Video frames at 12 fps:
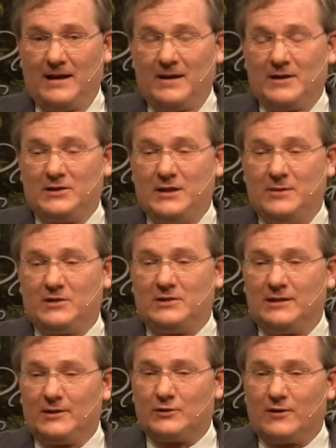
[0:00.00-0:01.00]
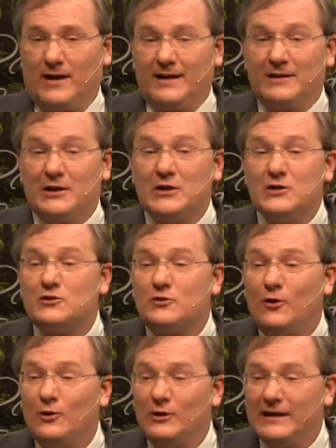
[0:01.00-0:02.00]
She was still trying to
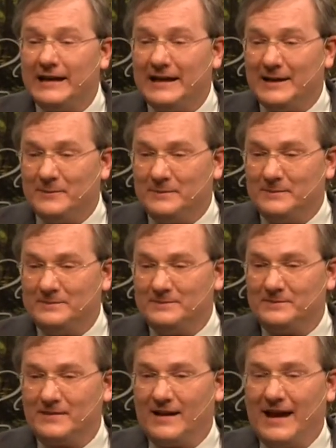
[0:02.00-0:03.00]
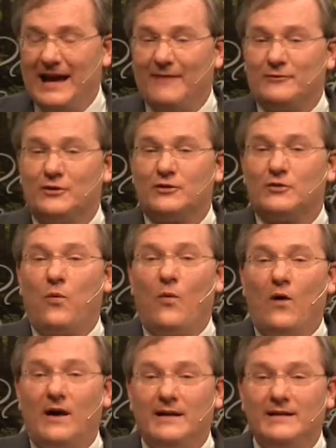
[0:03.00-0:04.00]
control him after
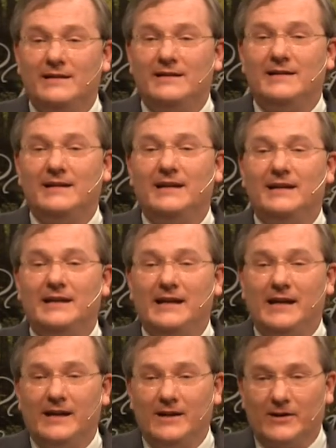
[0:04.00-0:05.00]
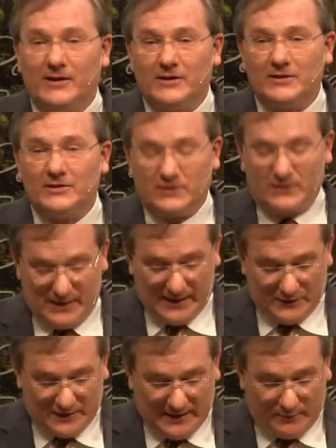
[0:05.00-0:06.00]
20 years
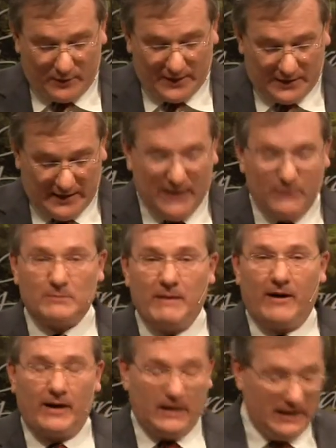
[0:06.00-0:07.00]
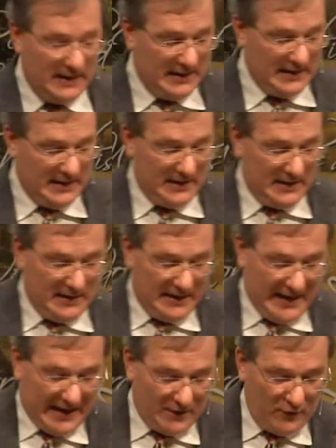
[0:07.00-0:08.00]
of separation. He was married,
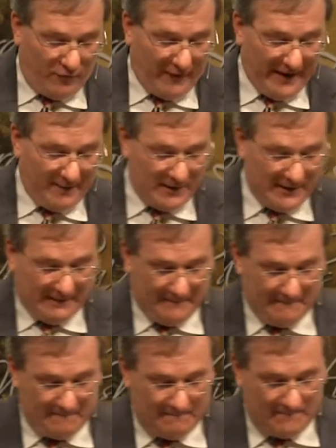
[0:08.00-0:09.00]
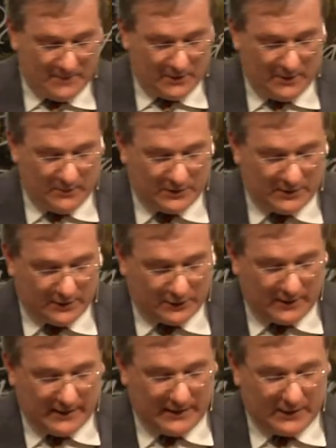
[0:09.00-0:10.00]
had a new family. She was still
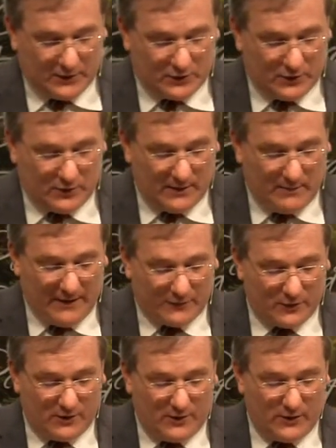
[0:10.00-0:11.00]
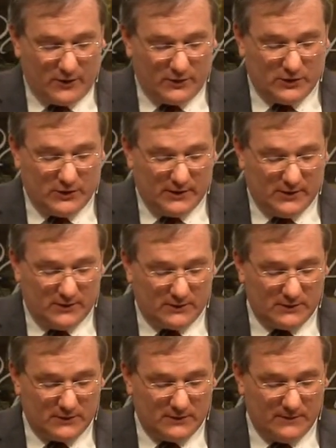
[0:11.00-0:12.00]
trying to control him after all those
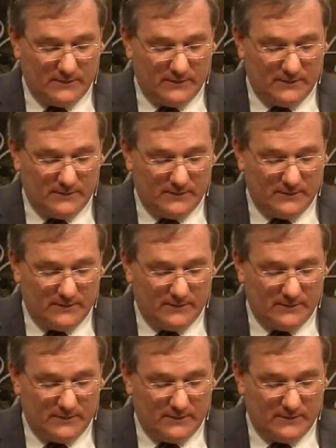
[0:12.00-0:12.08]
years.